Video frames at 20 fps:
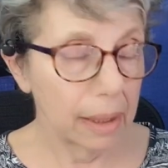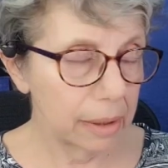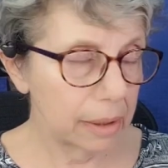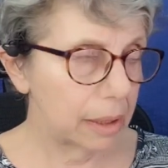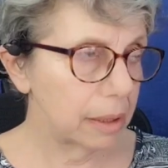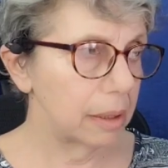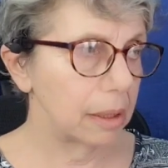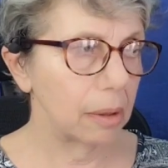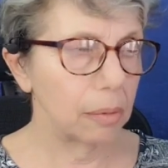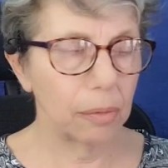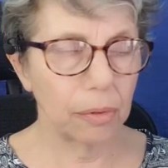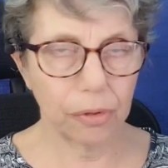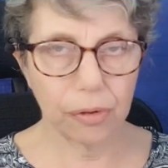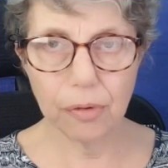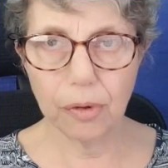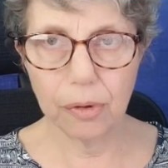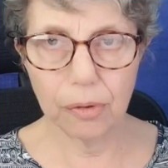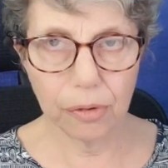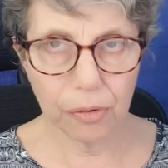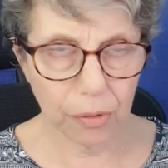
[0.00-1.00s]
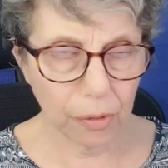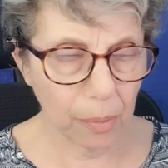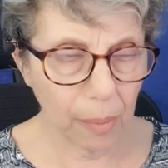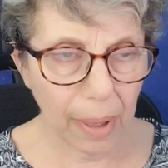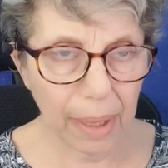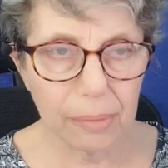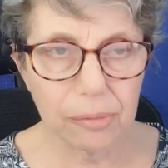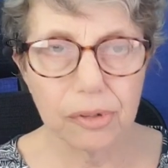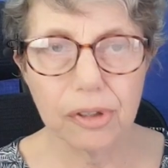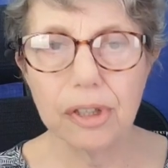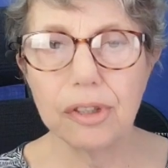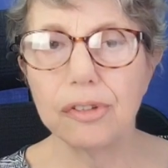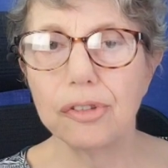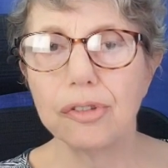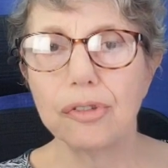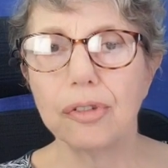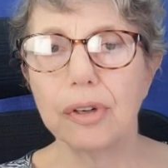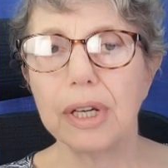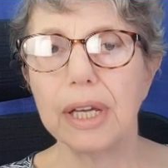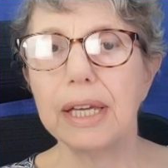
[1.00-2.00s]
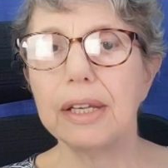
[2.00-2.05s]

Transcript: You know, throughout history,